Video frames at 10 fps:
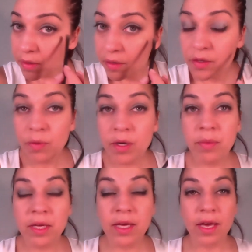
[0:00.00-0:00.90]
you want to
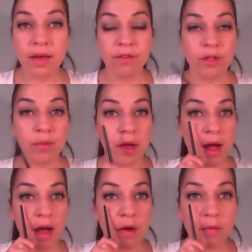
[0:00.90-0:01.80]
be careful about
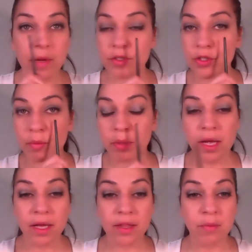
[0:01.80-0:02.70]
how much you
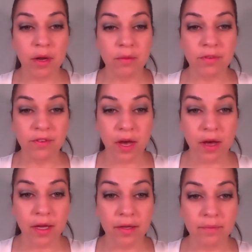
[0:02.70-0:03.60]
apply at the bottom of your
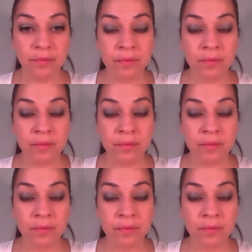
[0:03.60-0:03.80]
eye